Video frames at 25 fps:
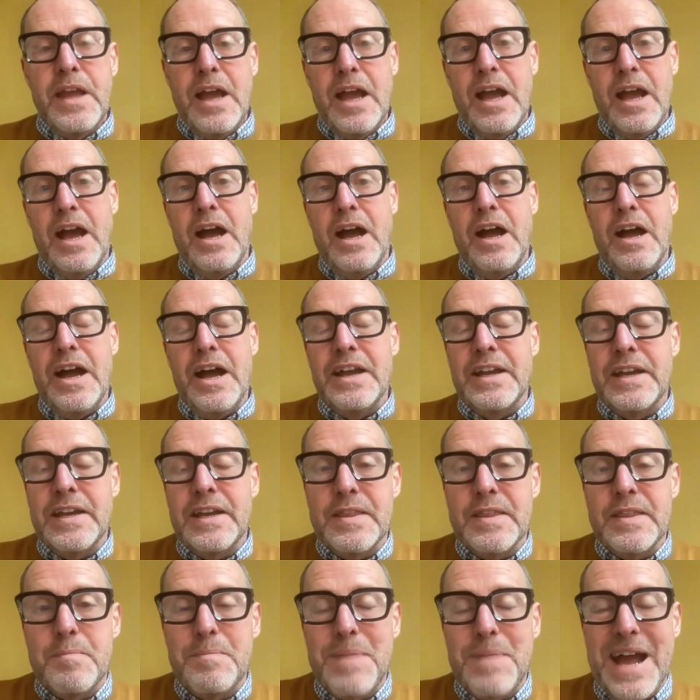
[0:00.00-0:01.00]
And in
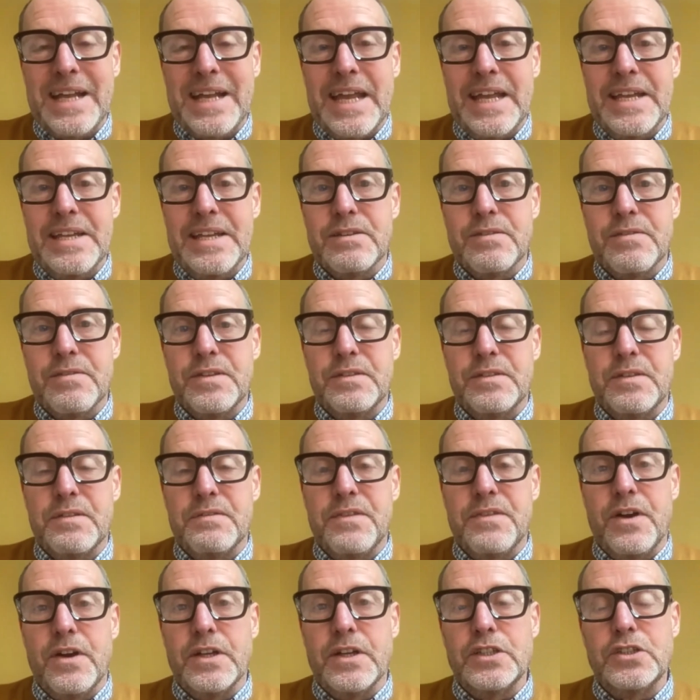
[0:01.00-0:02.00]
the back end of the
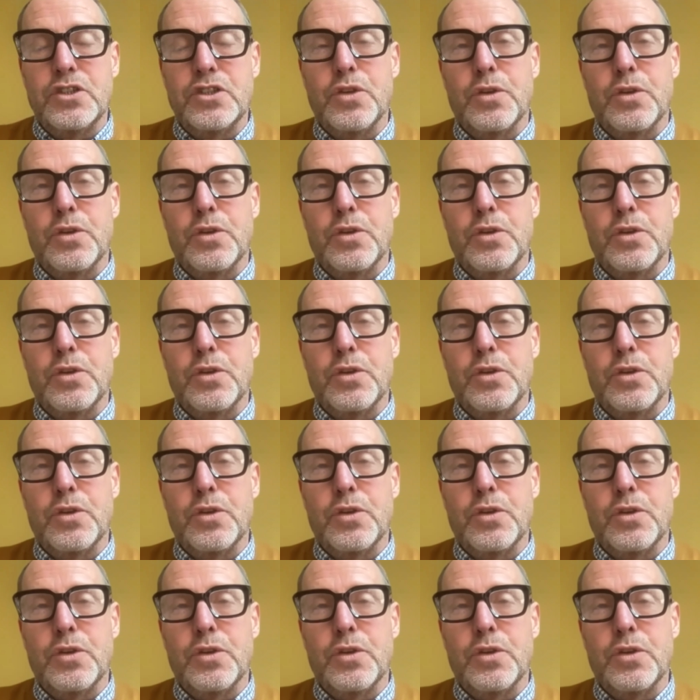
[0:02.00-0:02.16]
device,